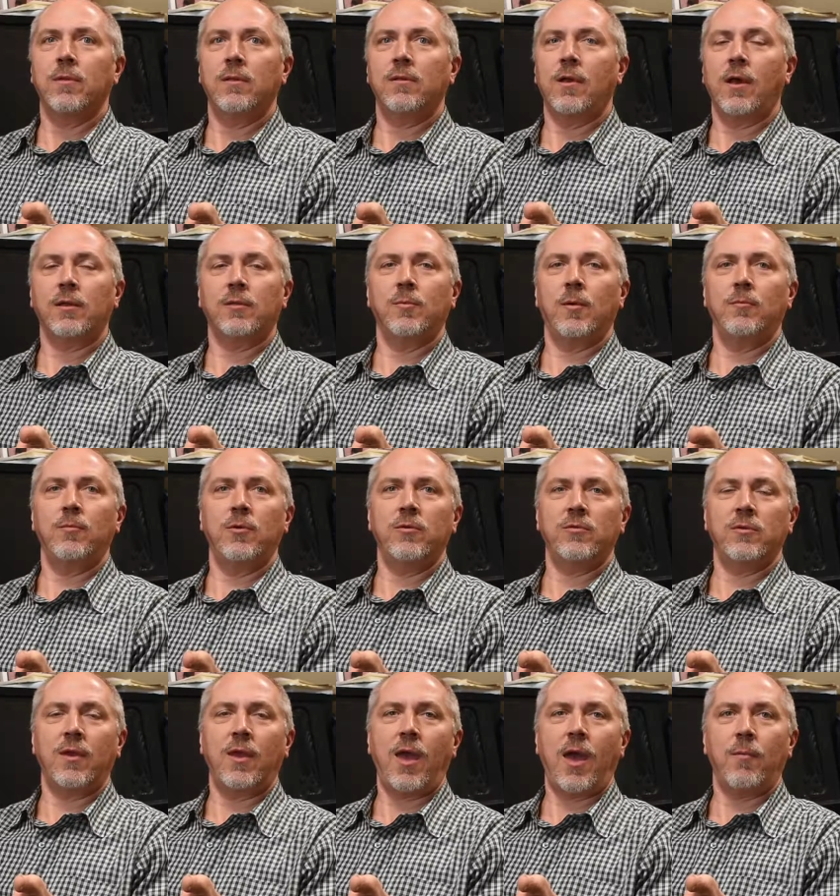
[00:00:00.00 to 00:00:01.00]
They talked about
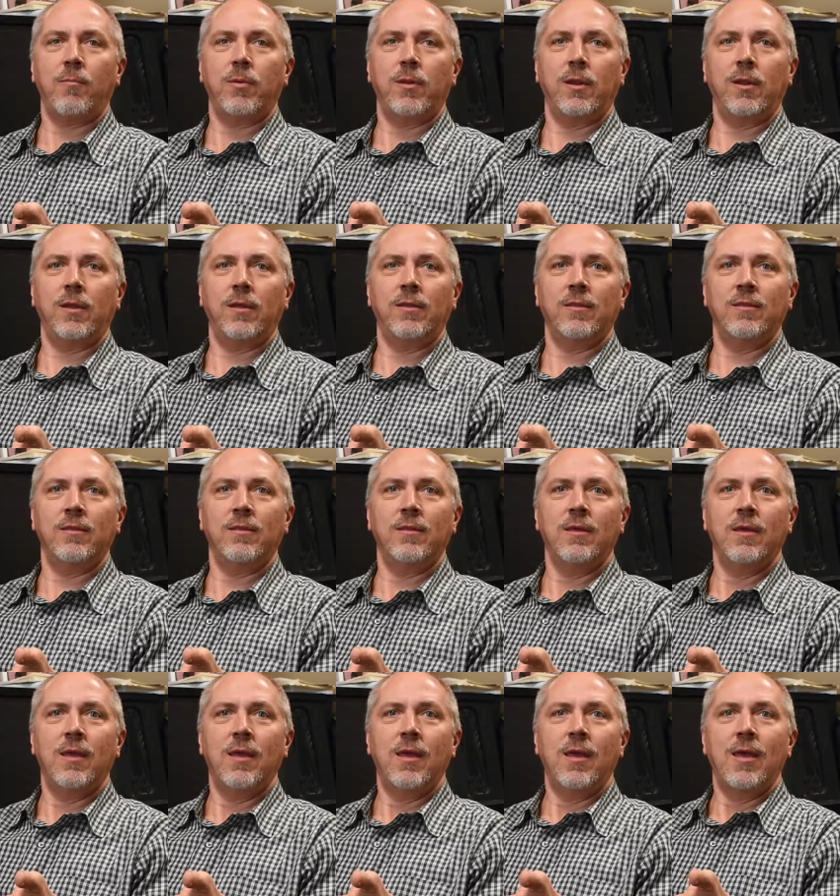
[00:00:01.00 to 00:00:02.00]
music happening
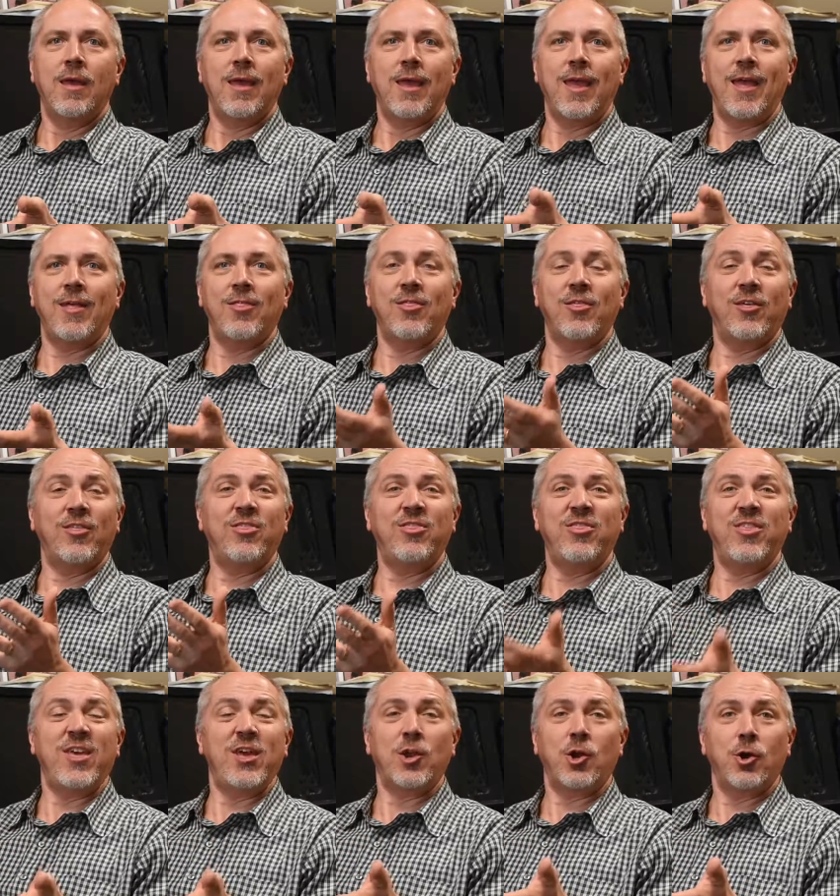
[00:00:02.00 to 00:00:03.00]
in the
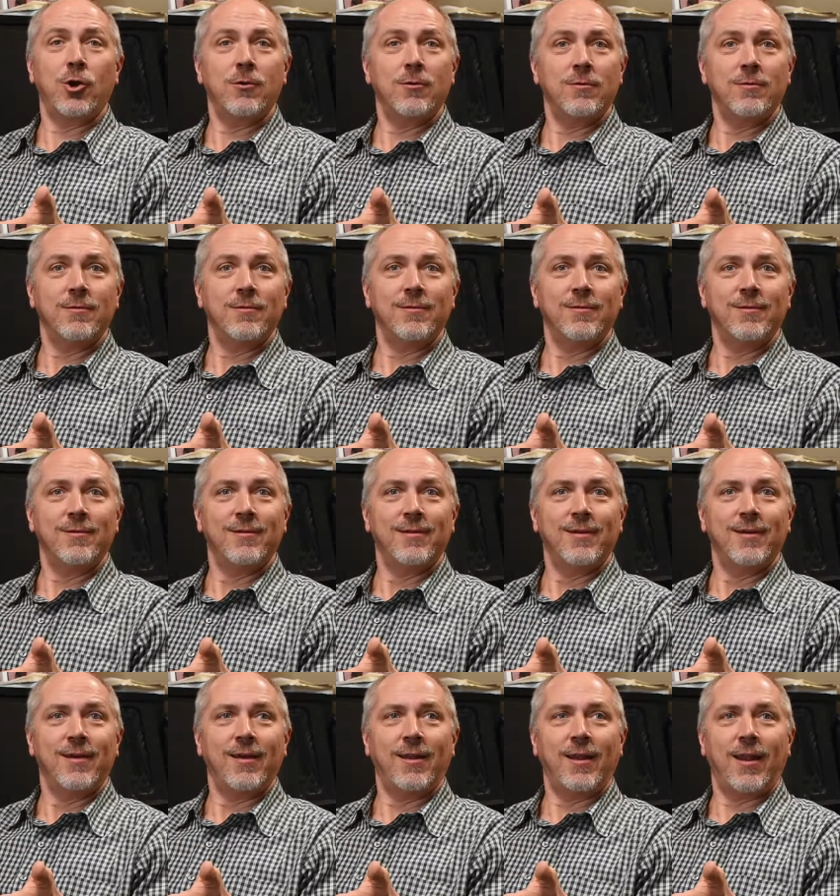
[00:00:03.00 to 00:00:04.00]
theater,
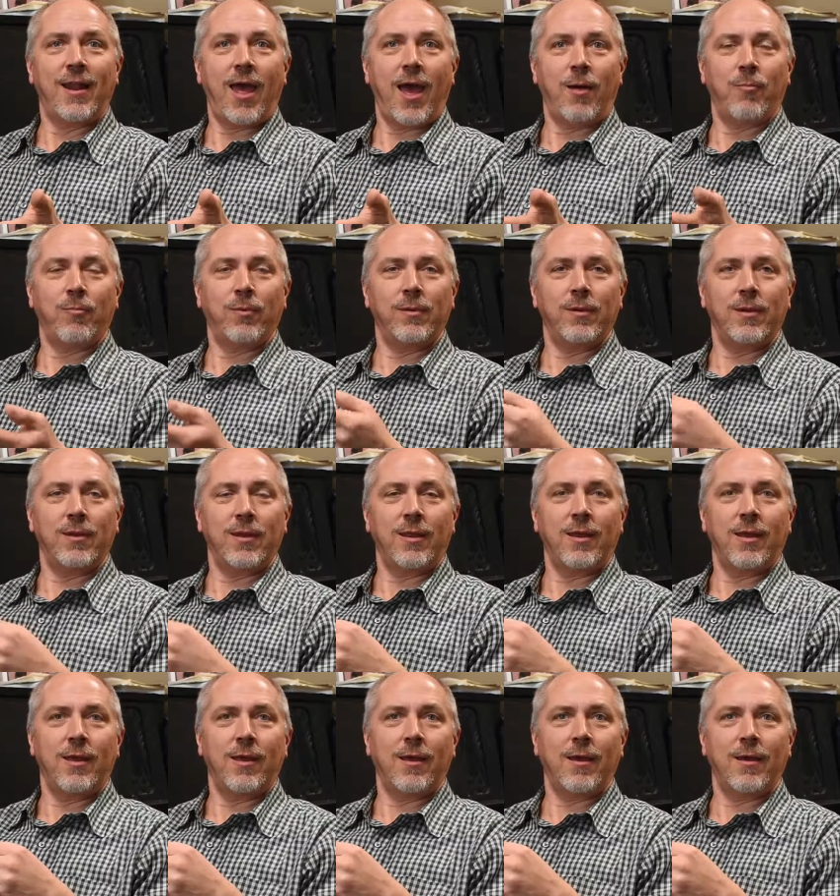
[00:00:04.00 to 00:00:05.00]
and it happened
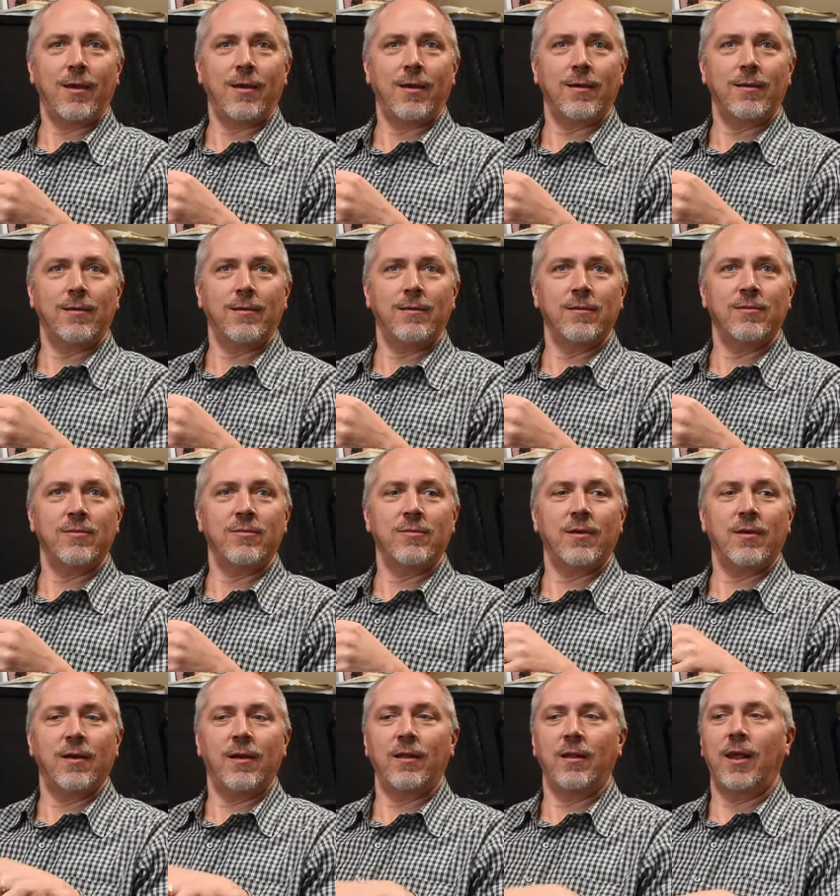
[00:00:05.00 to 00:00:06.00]
in
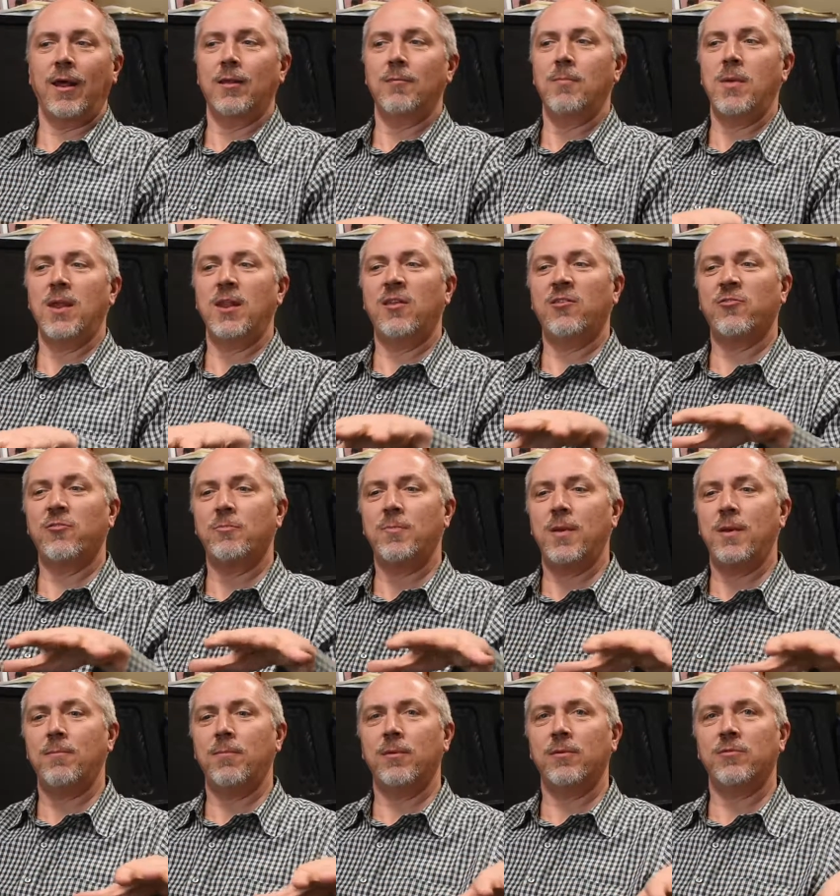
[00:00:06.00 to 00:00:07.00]
like meetings of
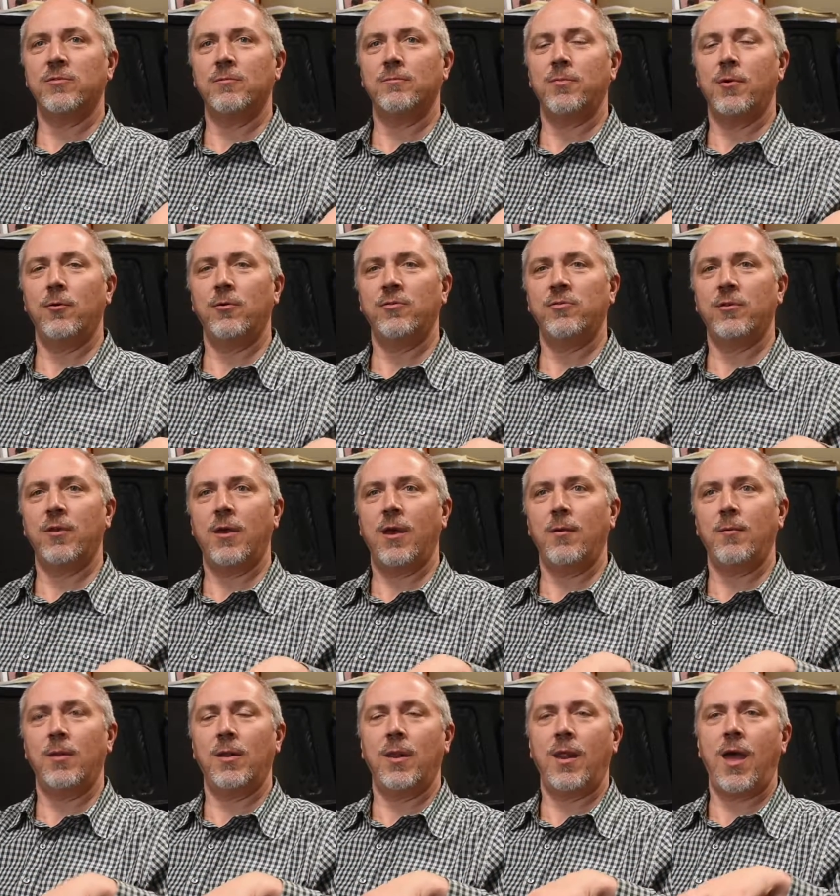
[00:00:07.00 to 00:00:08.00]
people,
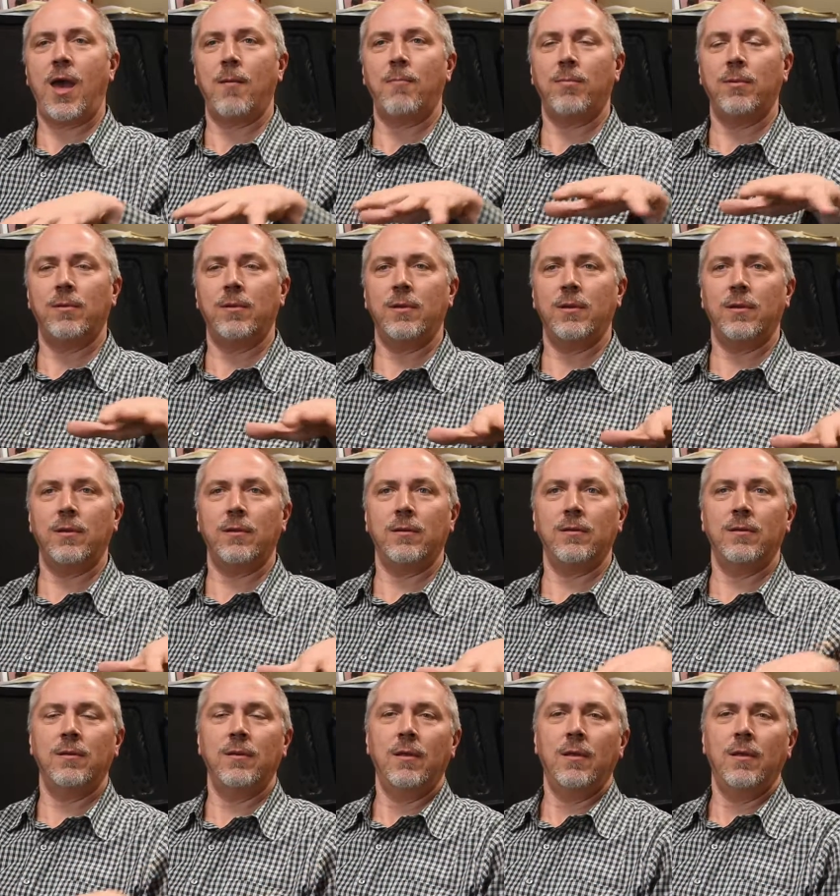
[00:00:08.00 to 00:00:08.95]
symposium, and it happened in